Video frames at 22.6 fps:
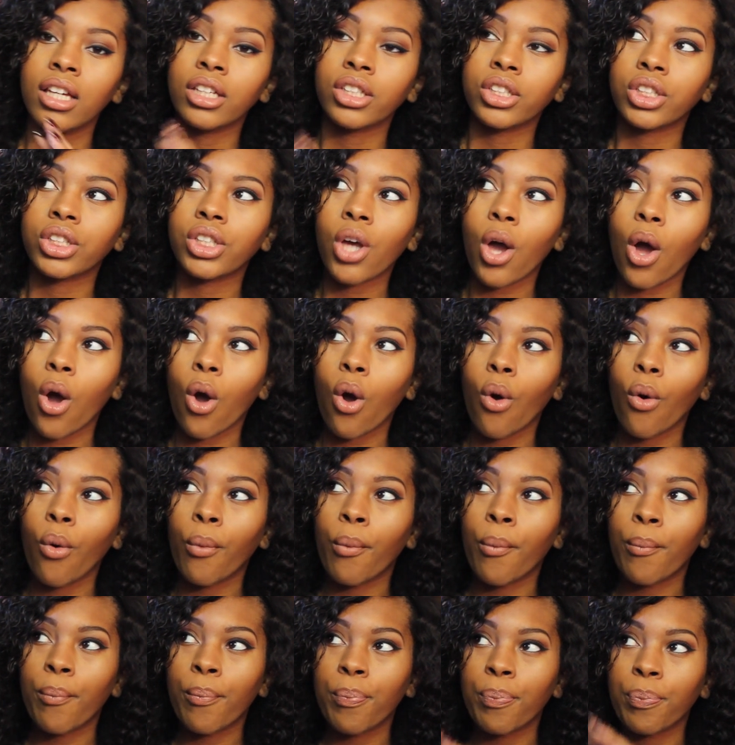
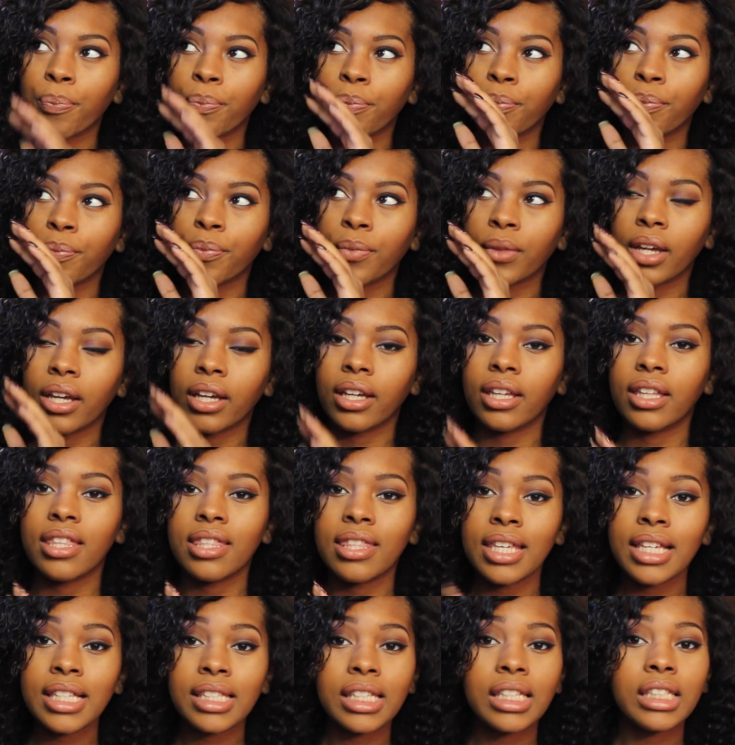So
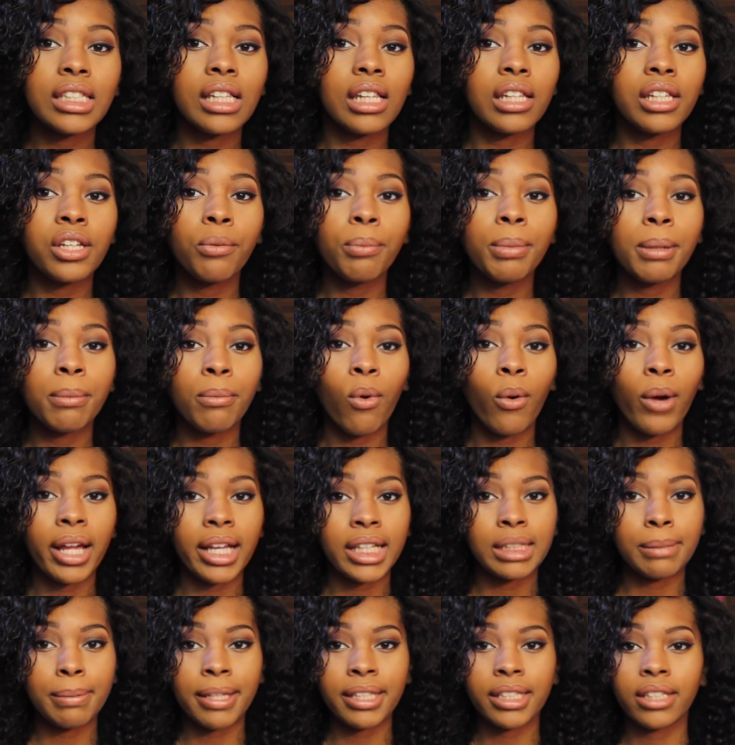this is a little bit more
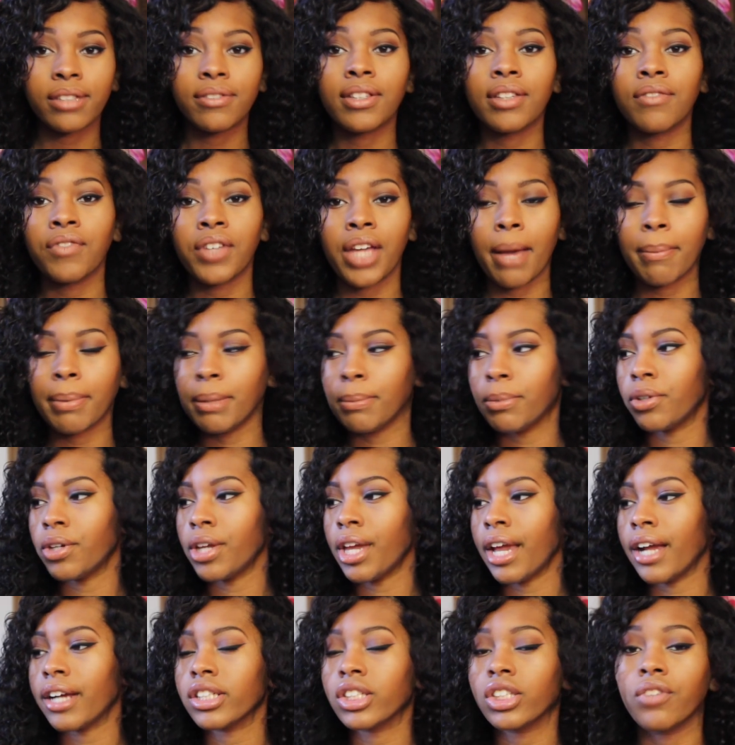expensive than VIP Beauty hair.